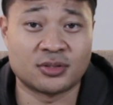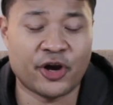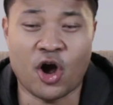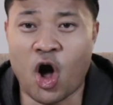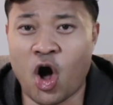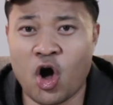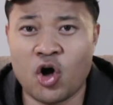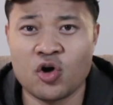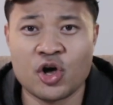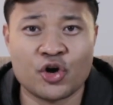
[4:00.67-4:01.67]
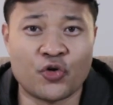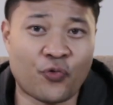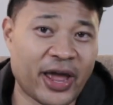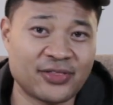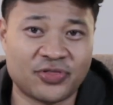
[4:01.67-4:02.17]
They're all
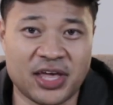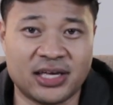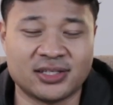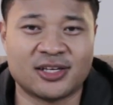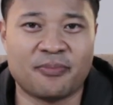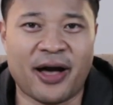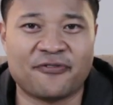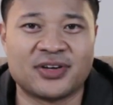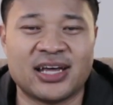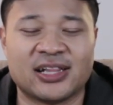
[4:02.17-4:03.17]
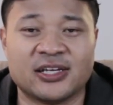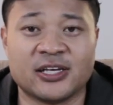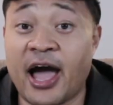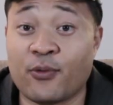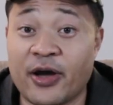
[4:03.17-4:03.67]
great things about
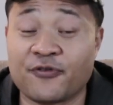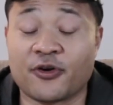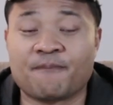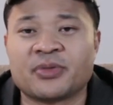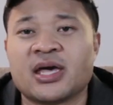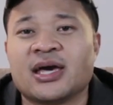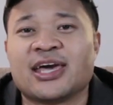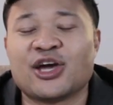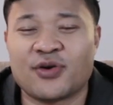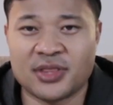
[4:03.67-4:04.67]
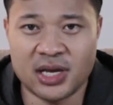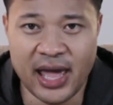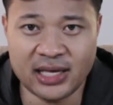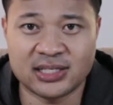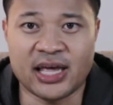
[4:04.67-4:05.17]
Fidelity. However, here in the
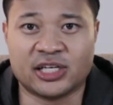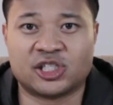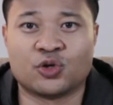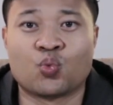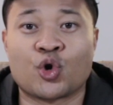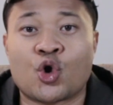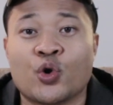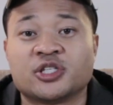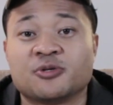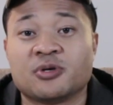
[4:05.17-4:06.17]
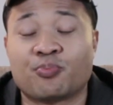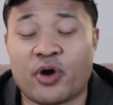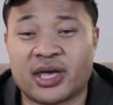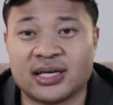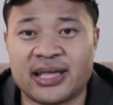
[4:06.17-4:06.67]
next section, we're going to be
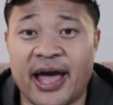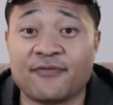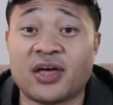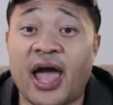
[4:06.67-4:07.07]
breaking down the